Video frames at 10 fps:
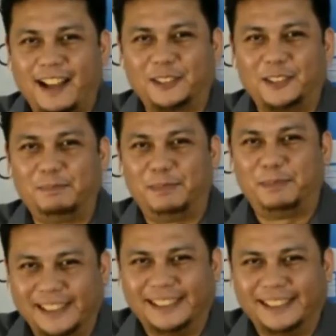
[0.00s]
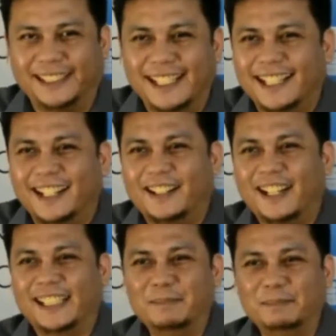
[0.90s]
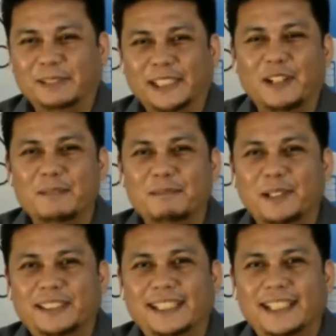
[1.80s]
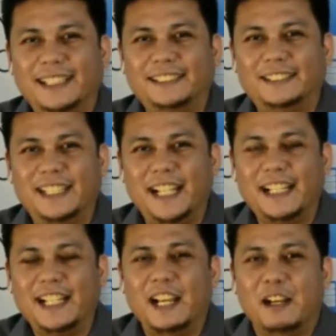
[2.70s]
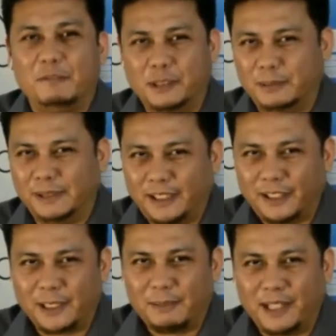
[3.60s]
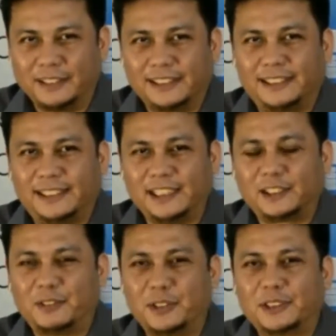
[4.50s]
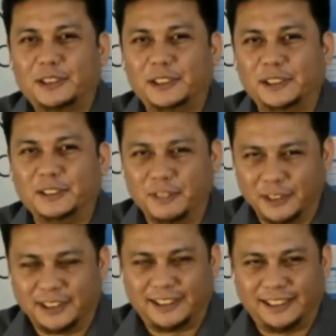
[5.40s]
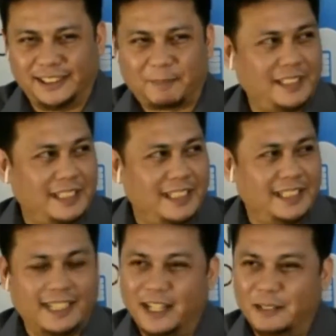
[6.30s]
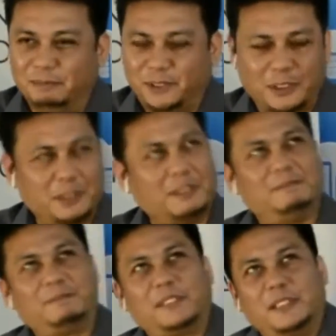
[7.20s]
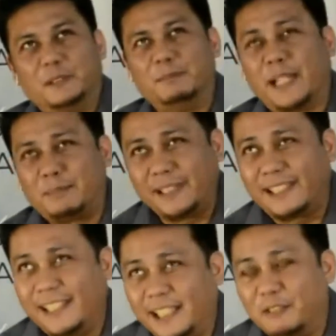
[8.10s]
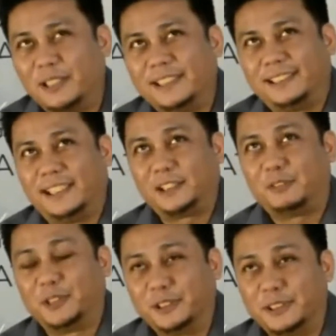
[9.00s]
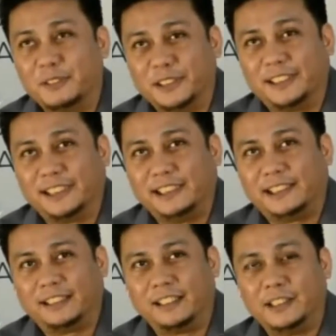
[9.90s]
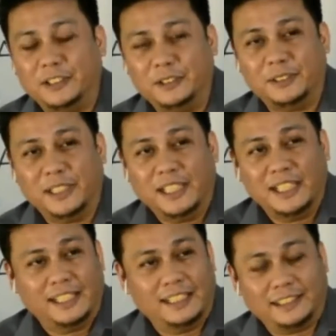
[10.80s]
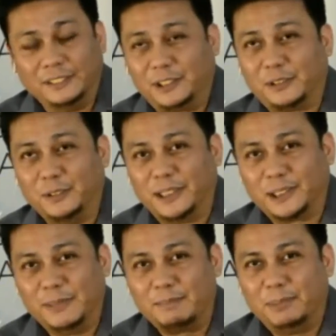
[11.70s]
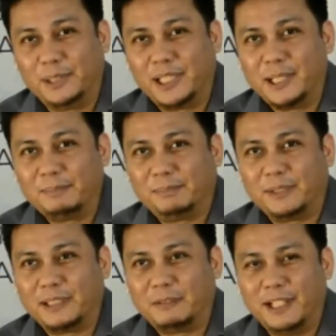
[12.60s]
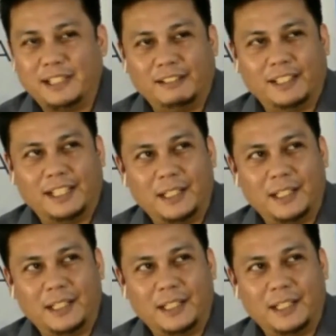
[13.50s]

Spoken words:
computing. Alright, I'm Niño Valmonte, and today we'll be talking about Salesforce University. So you might be thinking, what is Salesforce University? Is it a new school that's being put up where